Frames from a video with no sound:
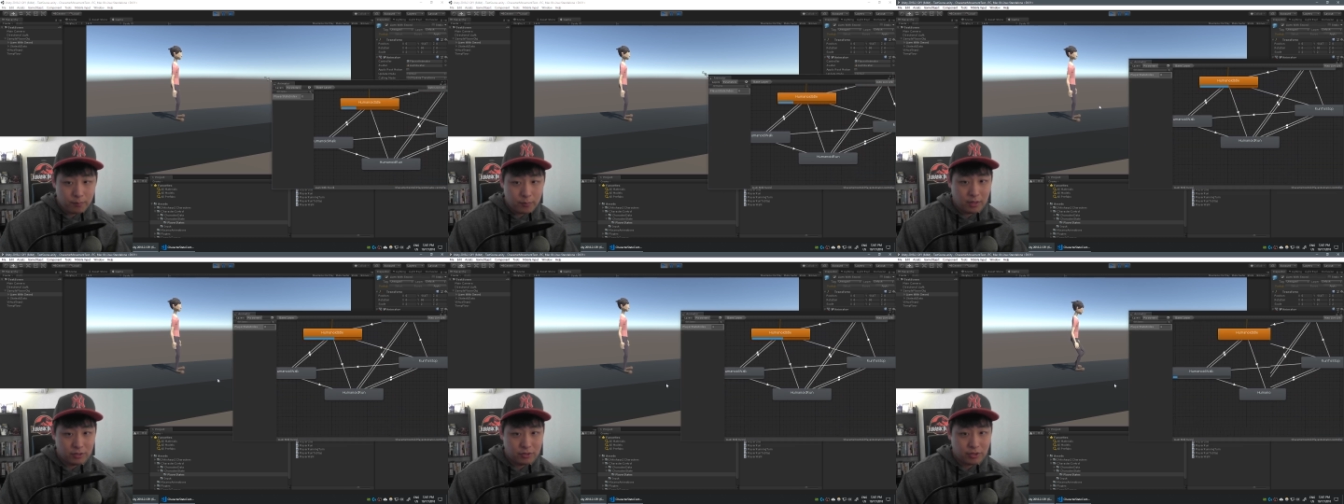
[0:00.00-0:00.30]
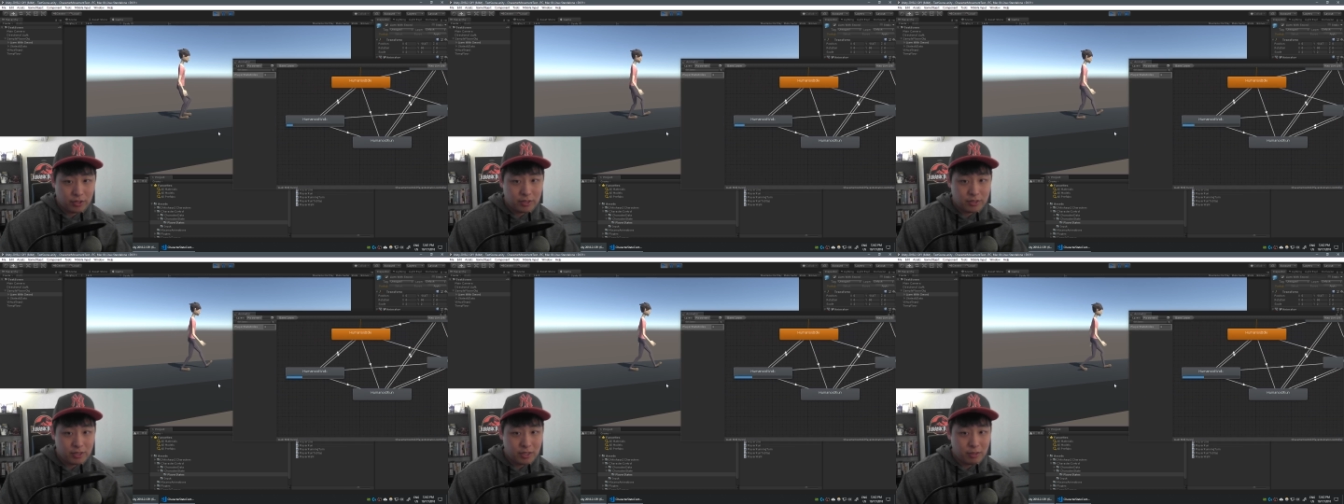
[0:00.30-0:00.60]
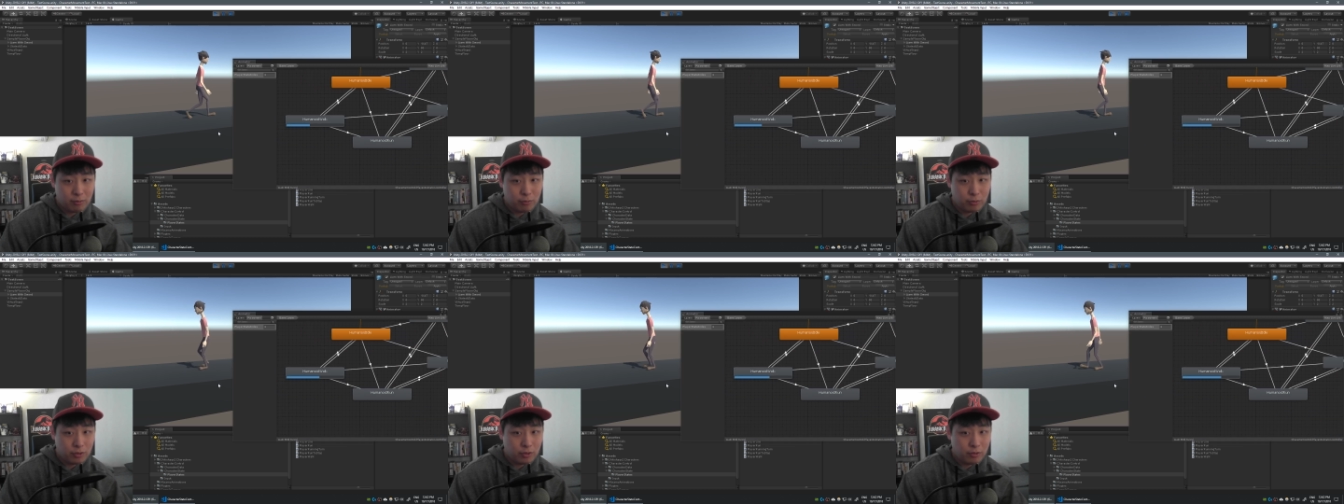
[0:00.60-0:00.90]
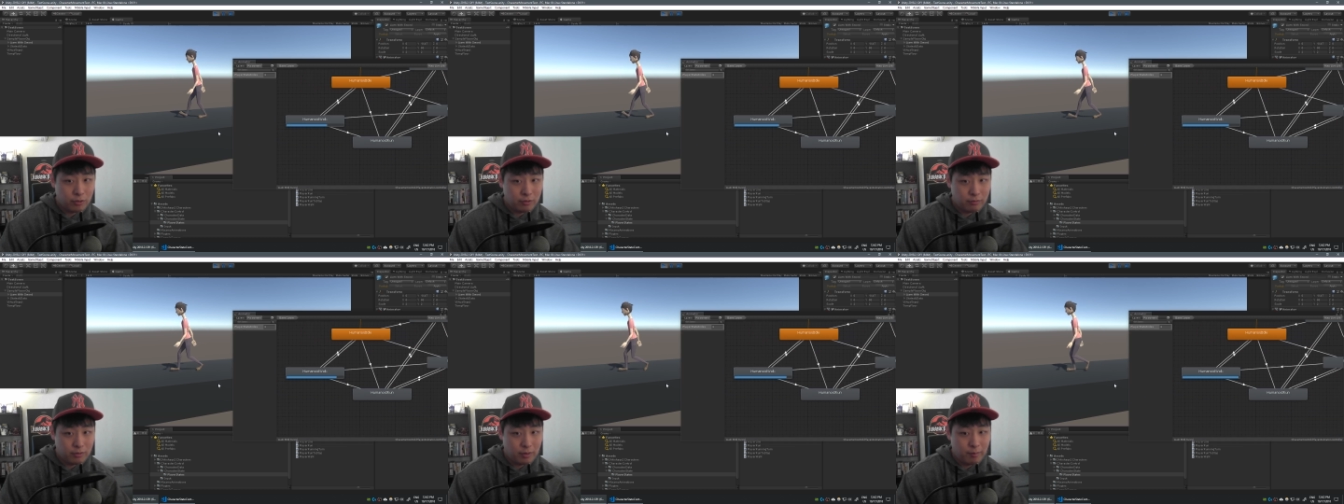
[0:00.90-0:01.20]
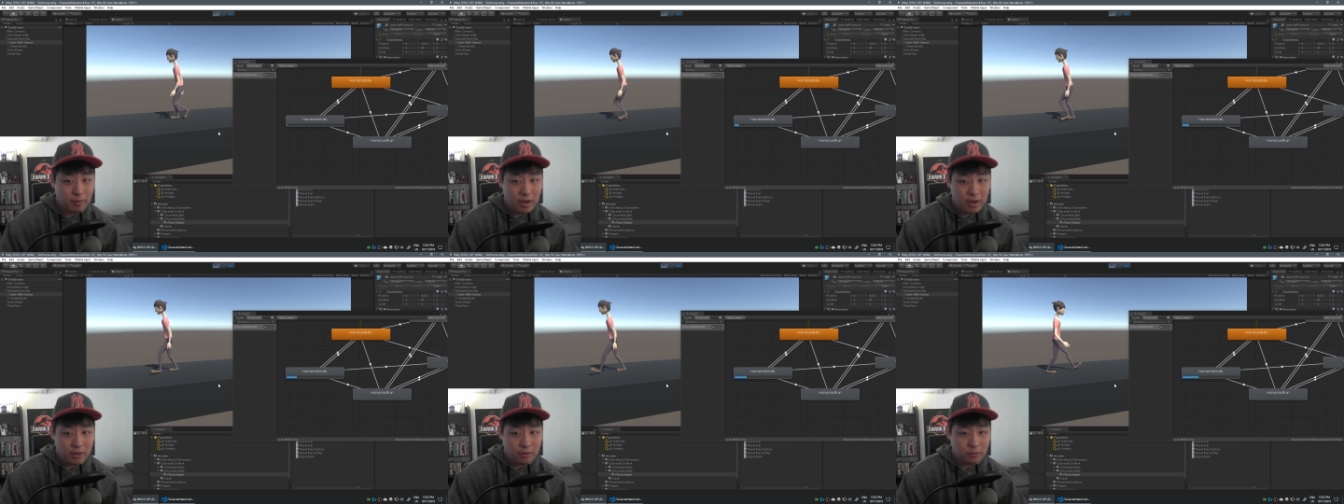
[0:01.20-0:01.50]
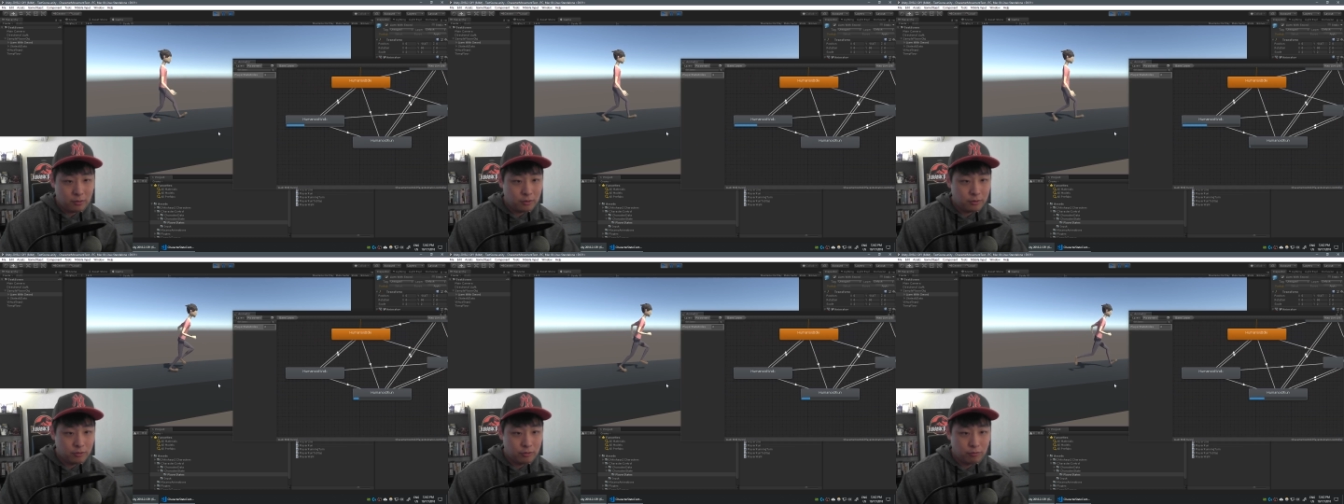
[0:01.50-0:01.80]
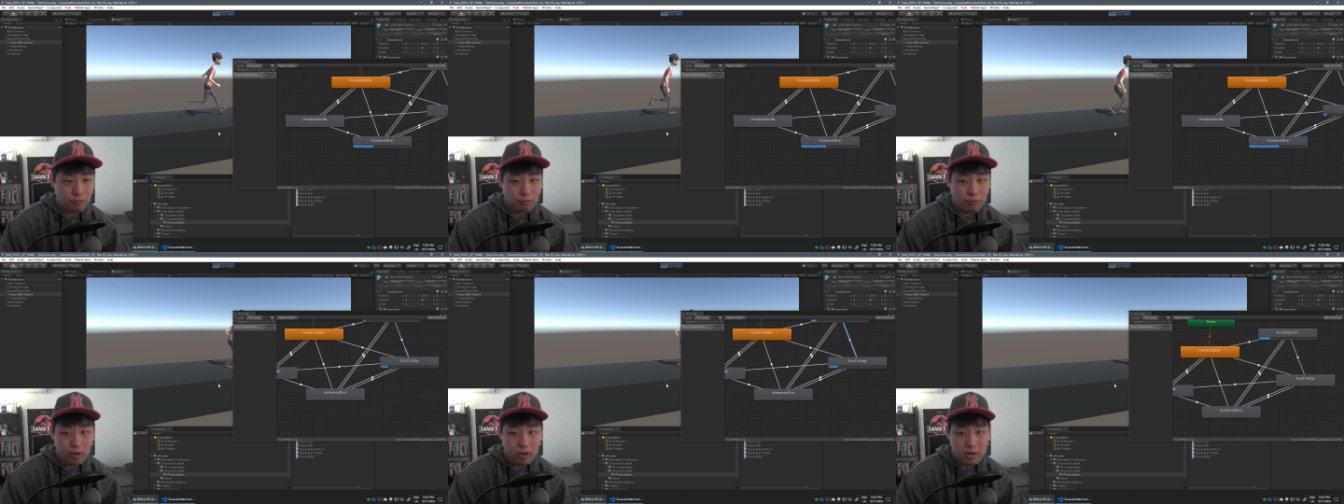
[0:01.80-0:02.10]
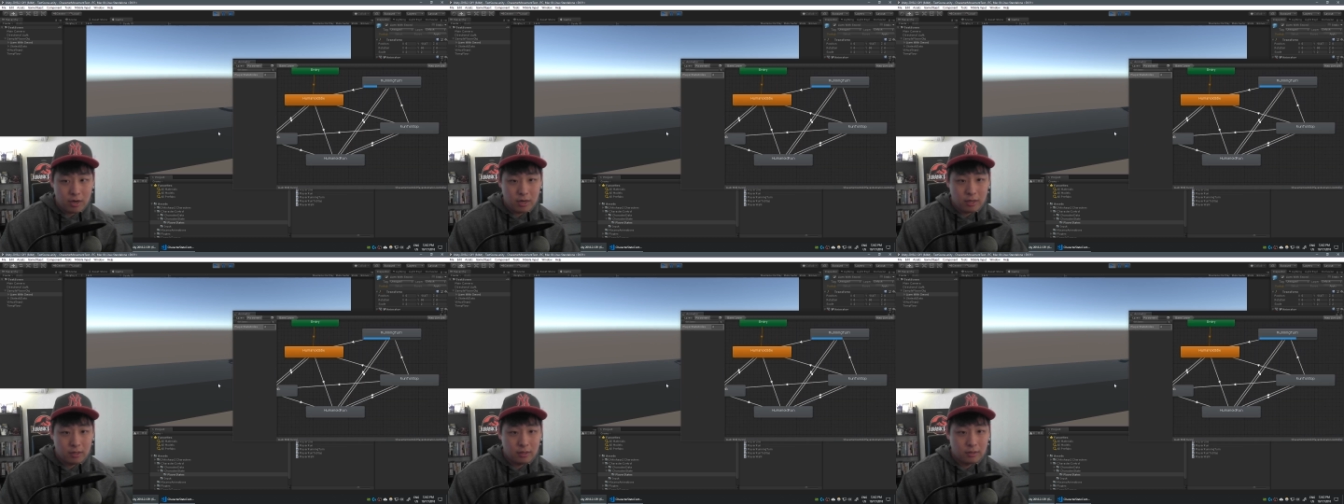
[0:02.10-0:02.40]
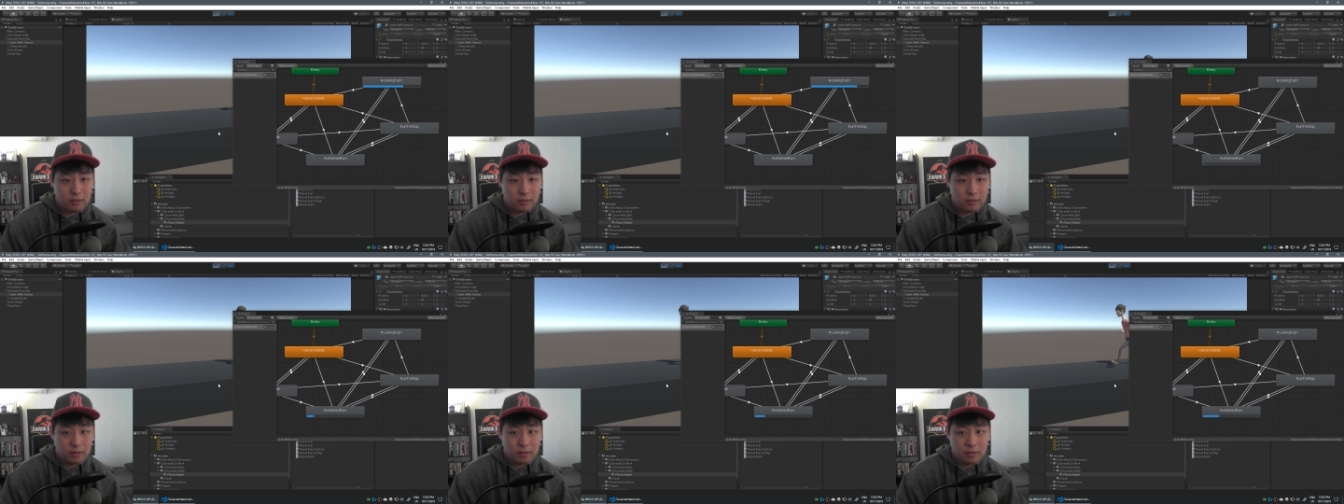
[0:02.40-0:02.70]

As you can see, we're going from idle to run